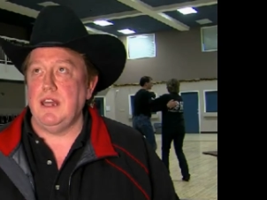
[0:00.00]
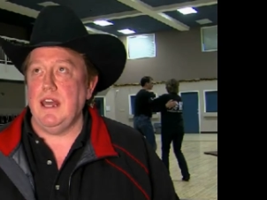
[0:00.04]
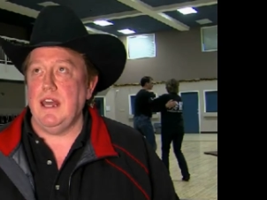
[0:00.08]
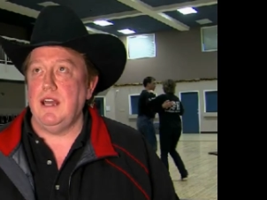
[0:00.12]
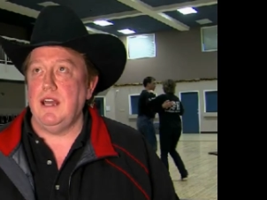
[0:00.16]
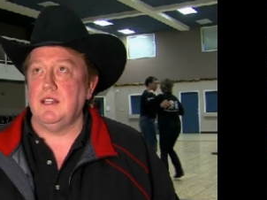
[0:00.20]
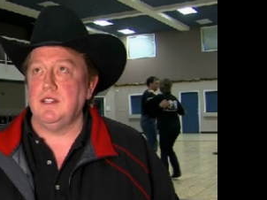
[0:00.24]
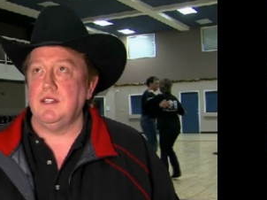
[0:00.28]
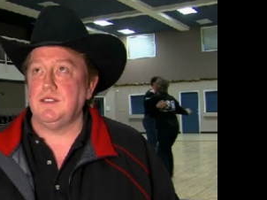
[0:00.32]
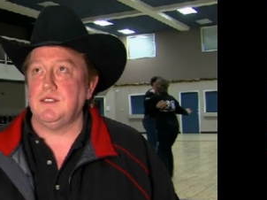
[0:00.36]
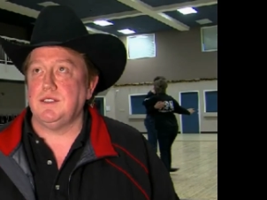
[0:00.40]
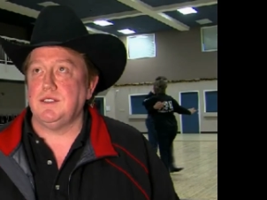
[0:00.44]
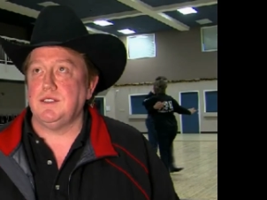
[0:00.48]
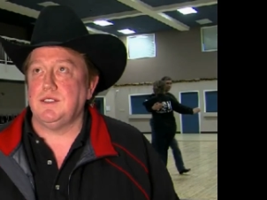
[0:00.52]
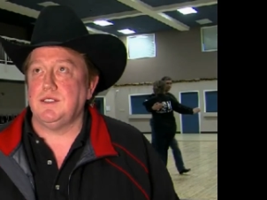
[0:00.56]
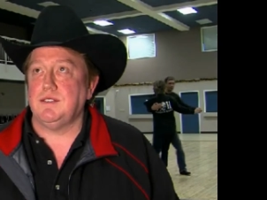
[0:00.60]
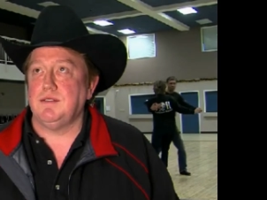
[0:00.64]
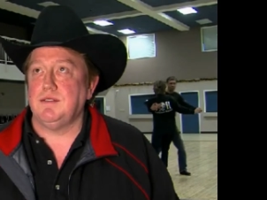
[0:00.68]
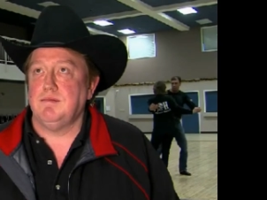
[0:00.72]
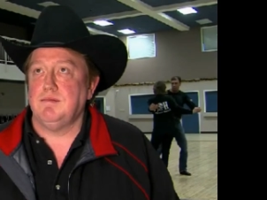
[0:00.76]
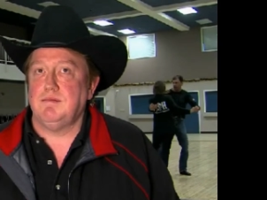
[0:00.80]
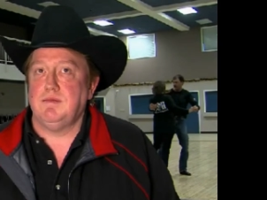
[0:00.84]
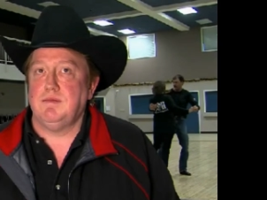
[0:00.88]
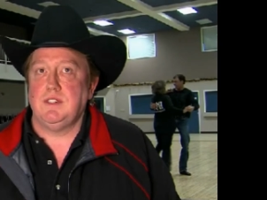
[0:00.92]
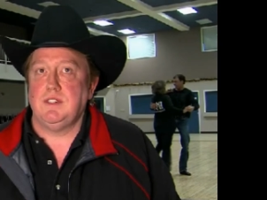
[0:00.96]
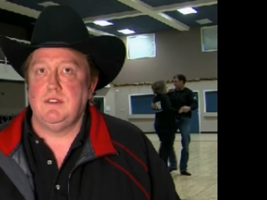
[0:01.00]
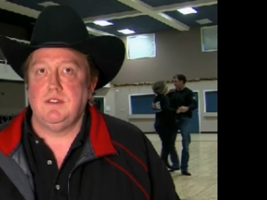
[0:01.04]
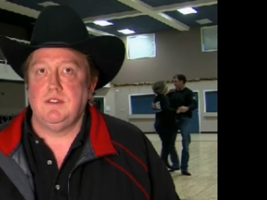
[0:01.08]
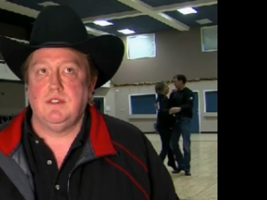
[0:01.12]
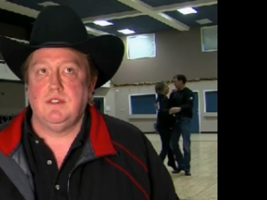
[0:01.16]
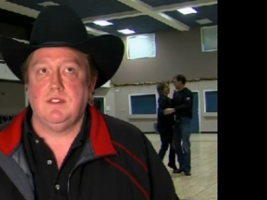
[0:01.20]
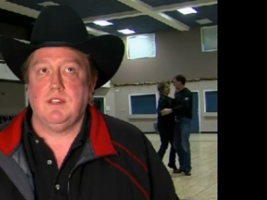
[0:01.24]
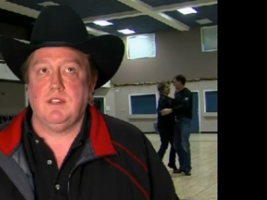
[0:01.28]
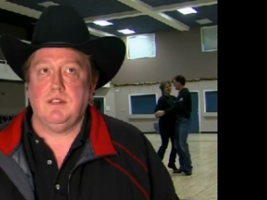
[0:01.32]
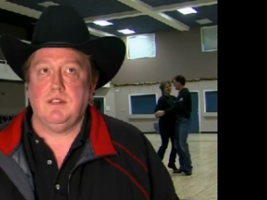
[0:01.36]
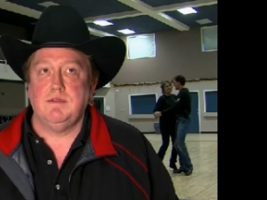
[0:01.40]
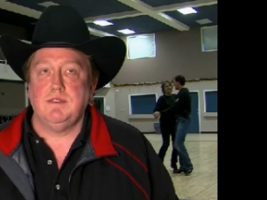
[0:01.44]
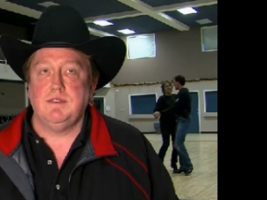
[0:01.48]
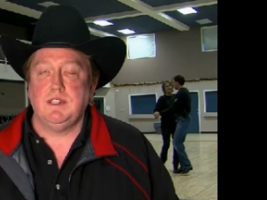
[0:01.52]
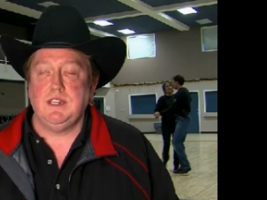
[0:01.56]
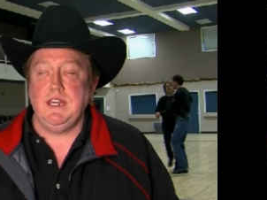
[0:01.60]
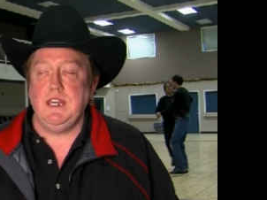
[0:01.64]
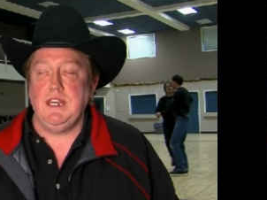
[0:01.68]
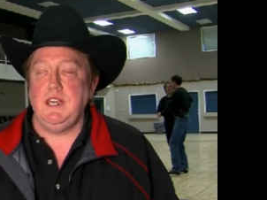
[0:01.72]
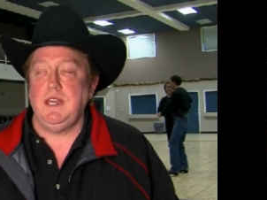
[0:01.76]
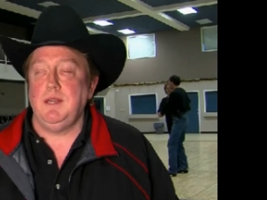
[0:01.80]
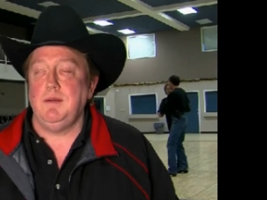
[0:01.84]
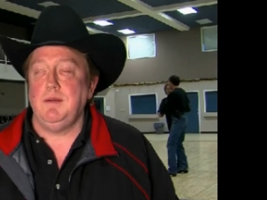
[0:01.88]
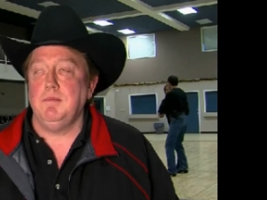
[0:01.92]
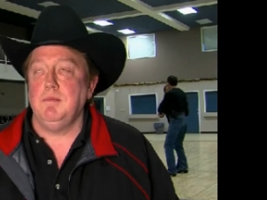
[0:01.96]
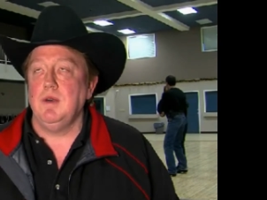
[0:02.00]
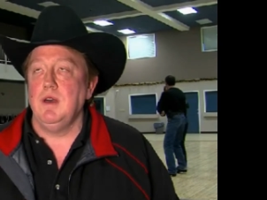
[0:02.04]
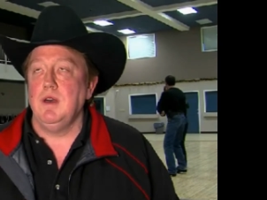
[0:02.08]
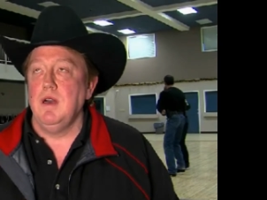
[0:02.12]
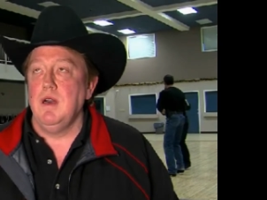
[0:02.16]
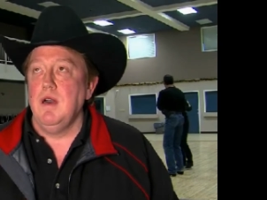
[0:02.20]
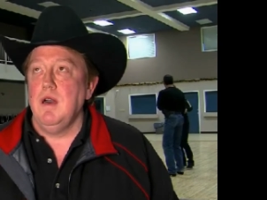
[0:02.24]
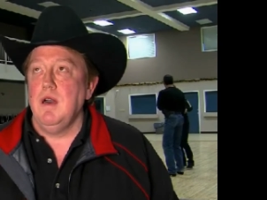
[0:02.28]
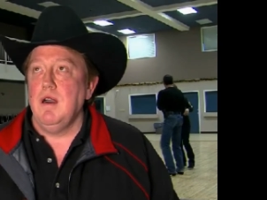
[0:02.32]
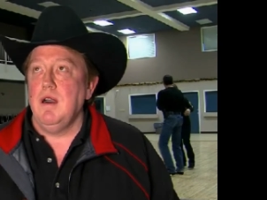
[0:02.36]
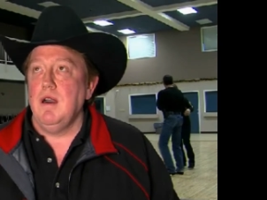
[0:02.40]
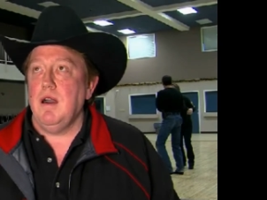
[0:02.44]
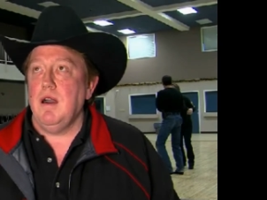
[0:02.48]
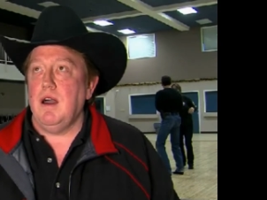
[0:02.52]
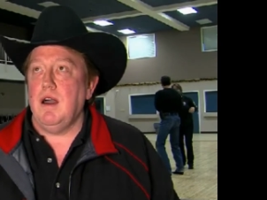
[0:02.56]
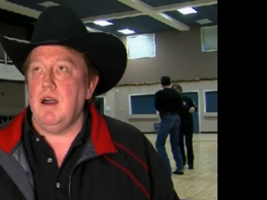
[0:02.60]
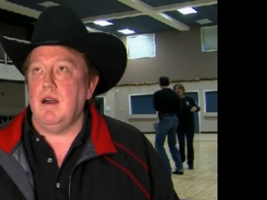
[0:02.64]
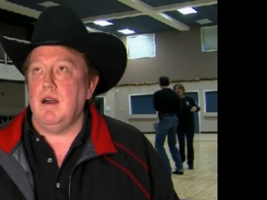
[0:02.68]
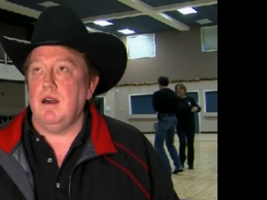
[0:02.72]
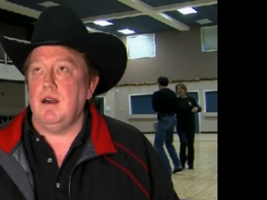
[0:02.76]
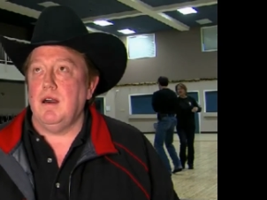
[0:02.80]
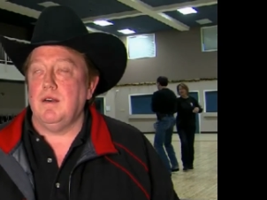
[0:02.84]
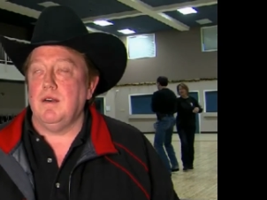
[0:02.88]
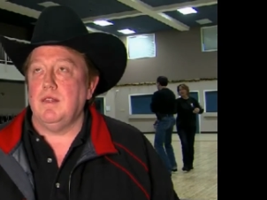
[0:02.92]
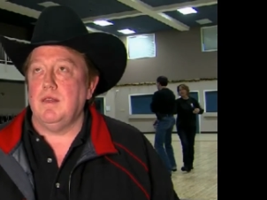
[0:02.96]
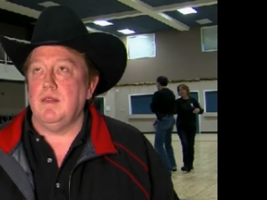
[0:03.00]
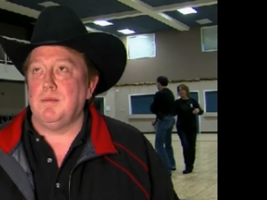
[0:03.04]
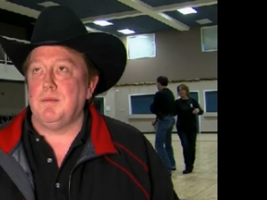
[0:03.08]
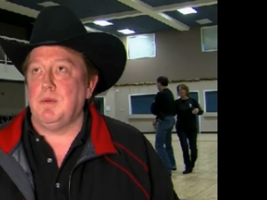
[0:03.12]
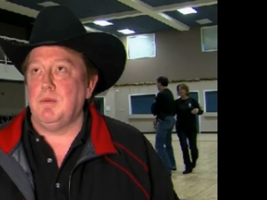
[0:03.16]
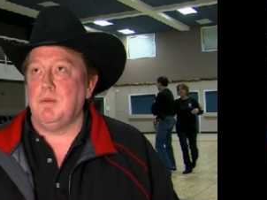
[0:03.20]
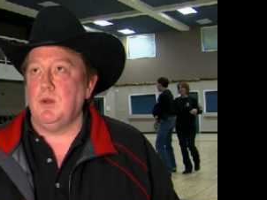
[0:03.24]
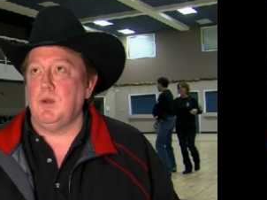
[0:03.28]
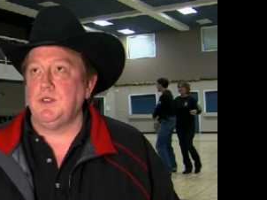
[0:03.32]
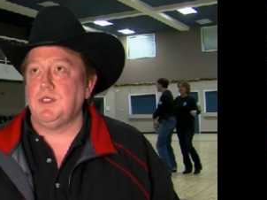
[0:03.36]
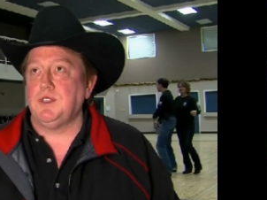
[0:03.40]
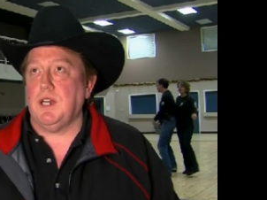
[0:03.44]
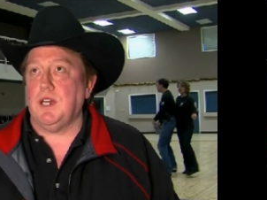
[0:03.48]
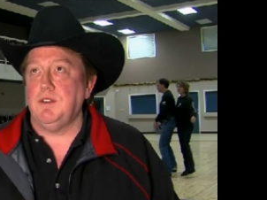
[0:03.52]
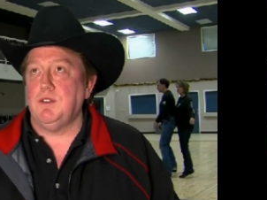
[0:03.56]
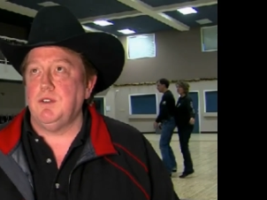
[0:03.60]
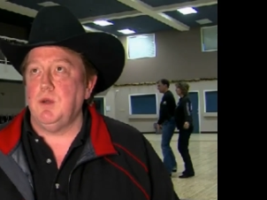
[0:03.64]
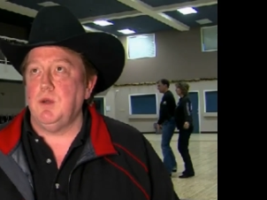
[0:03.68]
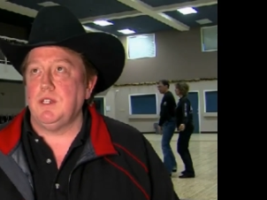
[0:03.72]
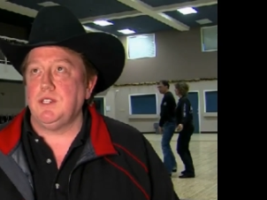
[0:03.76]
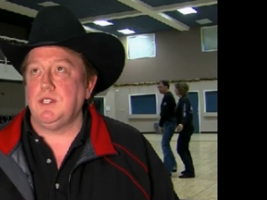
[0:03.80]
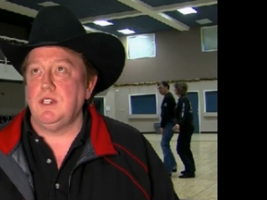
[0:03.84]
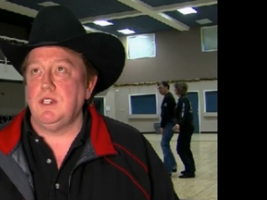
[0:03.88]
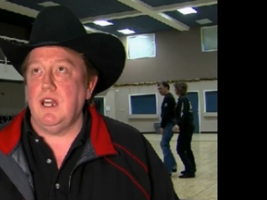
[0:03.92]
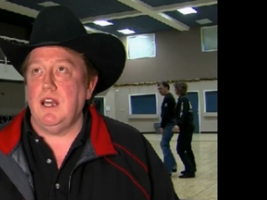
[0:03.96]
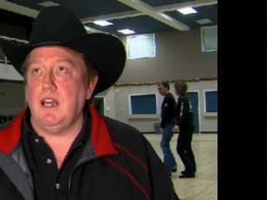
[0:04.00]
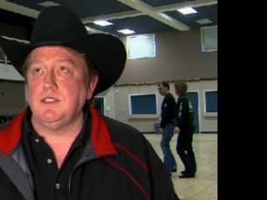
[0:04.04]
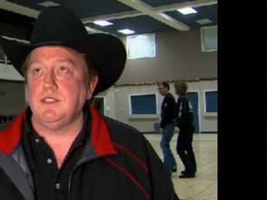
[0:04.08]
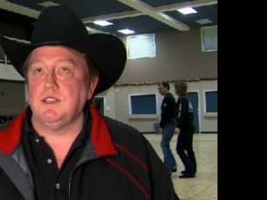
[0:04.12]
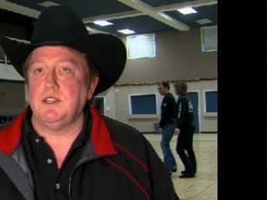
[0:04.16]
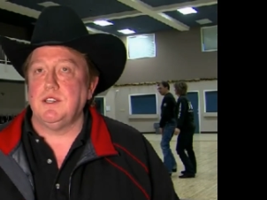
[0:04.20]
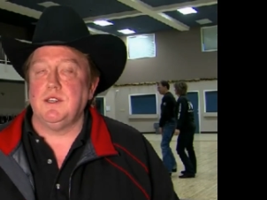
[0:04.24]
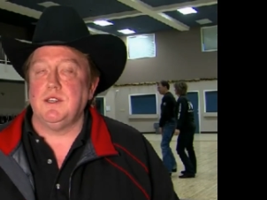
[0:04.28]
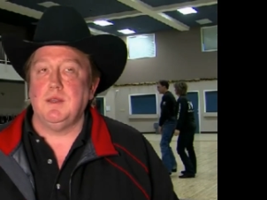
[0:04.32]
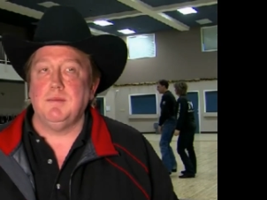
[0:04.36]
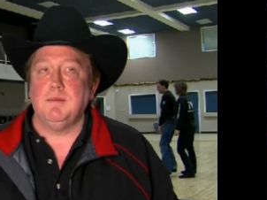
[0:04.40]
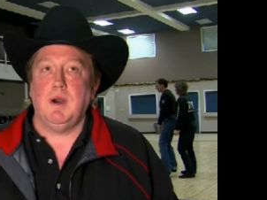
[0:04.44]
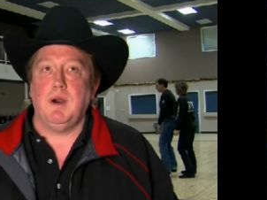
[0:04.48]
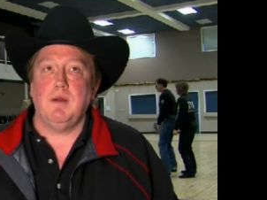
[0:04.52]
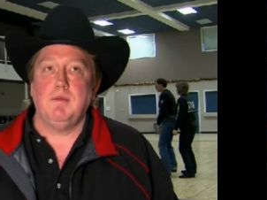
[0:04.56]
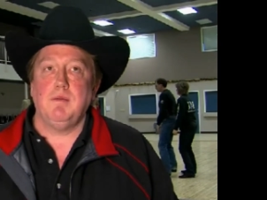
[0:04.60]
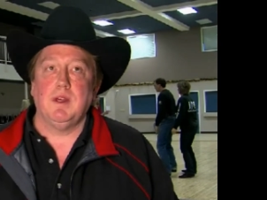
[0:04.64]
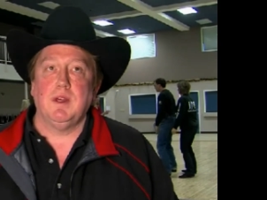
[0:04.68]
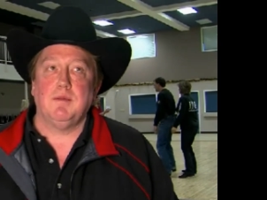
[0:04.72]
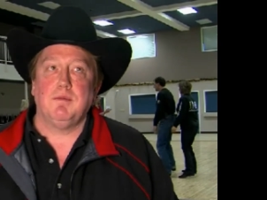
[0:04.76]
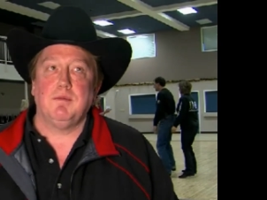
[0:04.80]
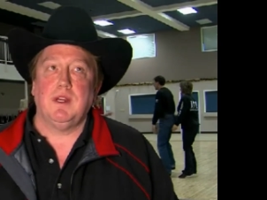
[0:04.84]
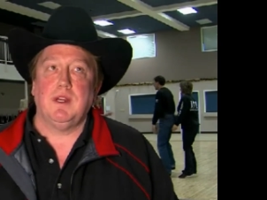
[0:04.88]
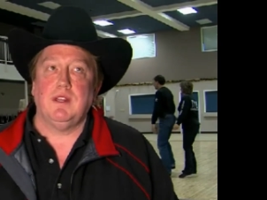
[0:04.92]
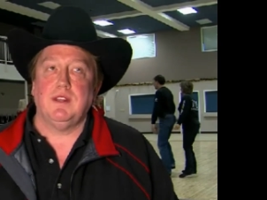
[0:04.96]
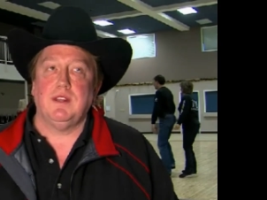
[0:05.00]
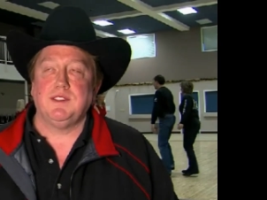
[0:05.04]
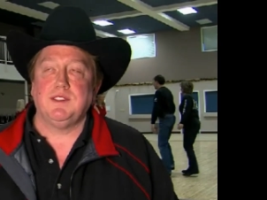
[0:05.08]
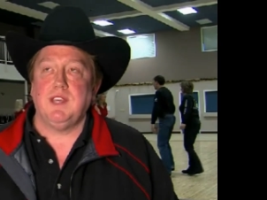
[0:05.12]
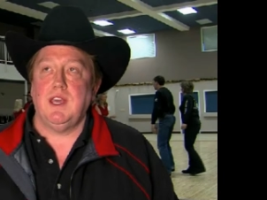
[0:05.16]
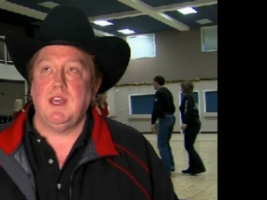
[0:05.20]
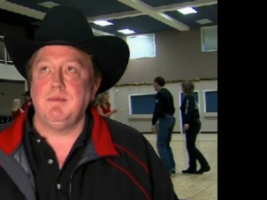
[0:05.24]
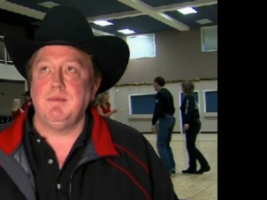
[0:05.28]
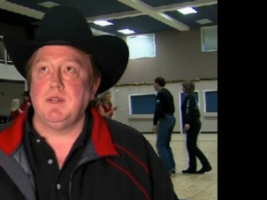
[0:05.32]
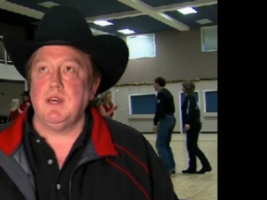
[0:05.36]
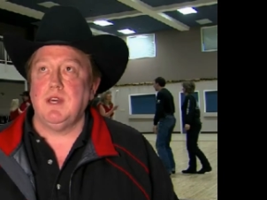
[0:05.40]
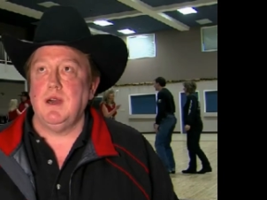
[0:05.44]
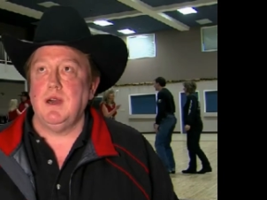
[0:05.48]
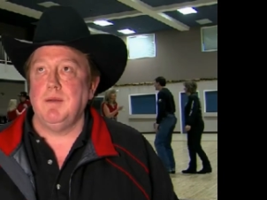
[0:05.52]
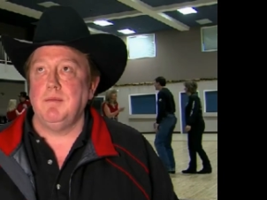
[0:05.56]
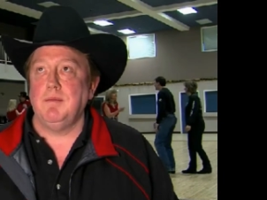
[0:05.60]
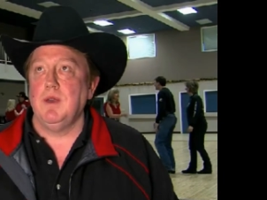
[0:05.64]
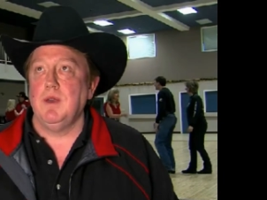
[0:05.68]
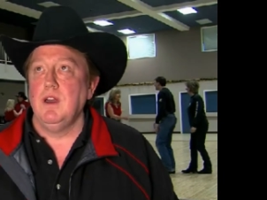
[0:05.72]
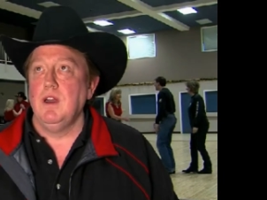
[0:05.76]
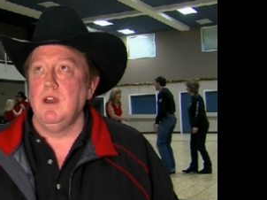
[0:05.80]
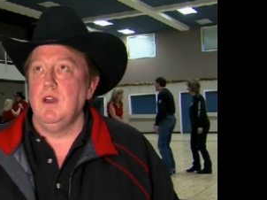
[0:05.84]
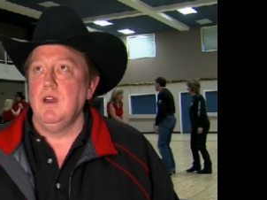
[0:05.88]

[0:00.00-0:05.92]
a dance team uh, that promotes country western dancing to the public, but at the same time,